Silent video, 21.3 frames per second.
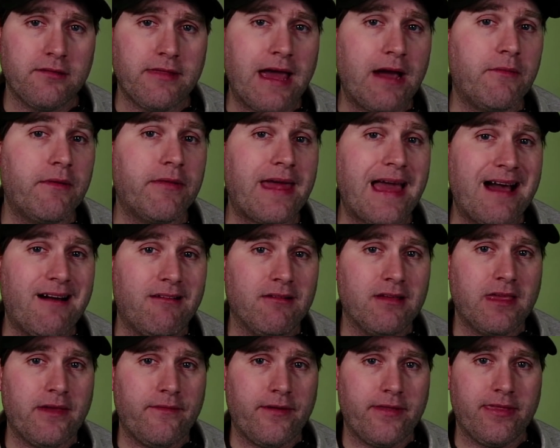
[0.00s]
that without
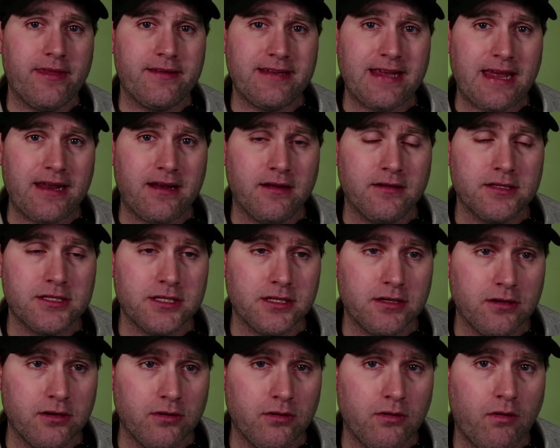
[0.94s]
giving the data to
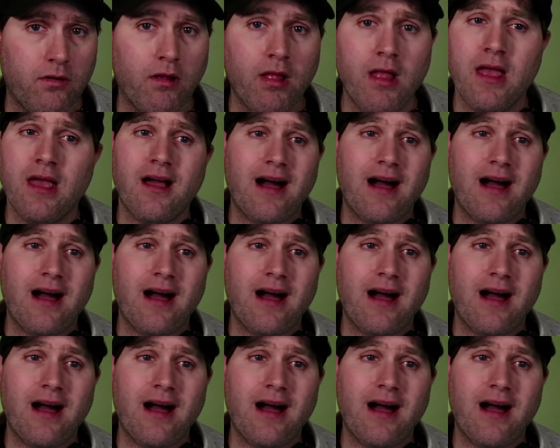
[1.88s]
Google.